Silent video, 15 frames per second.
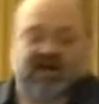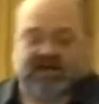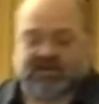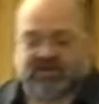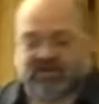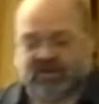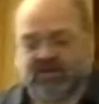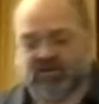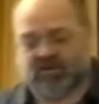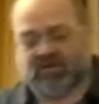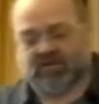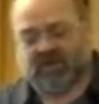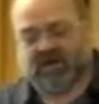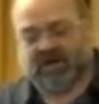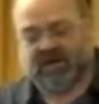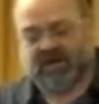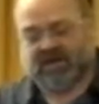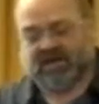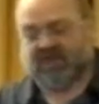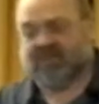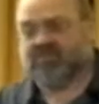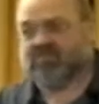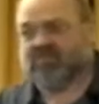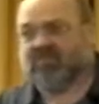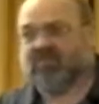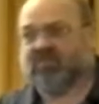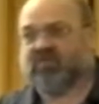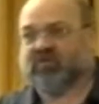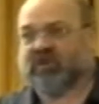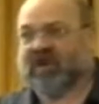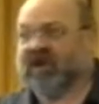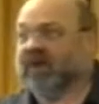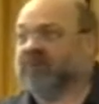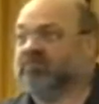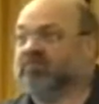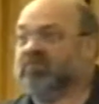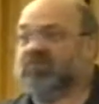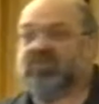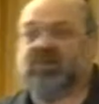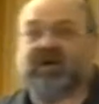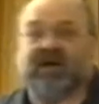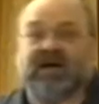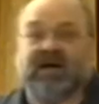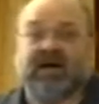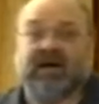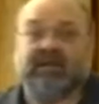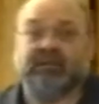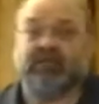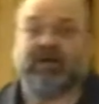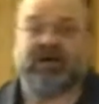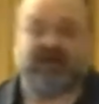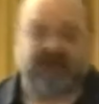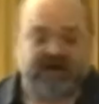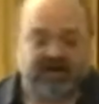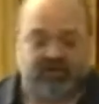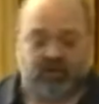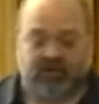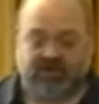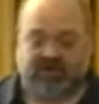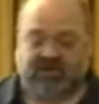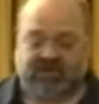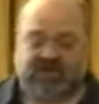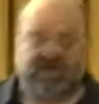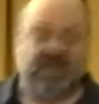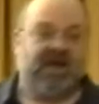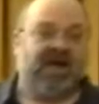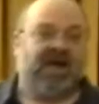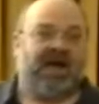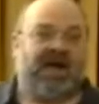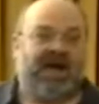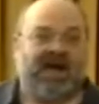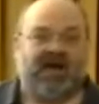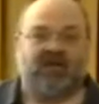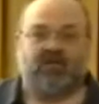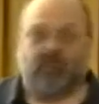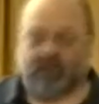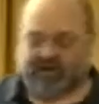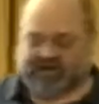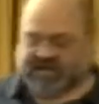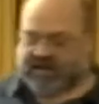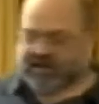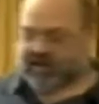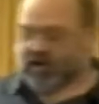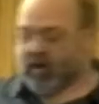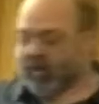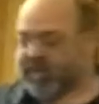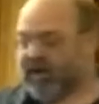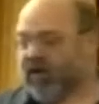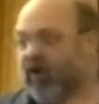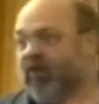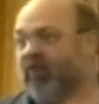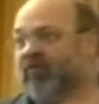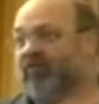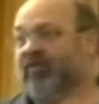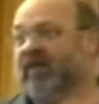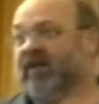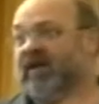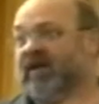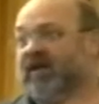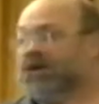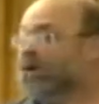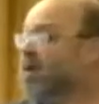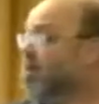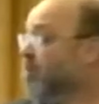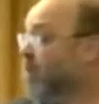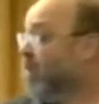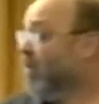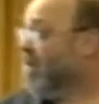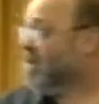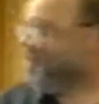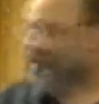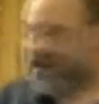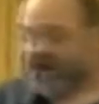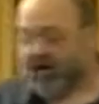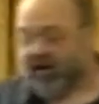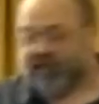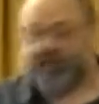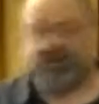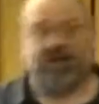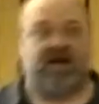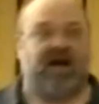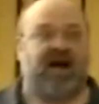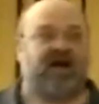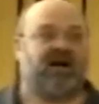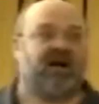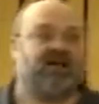to trigger printed invoices, and we send a copy of the bill run data off to an archive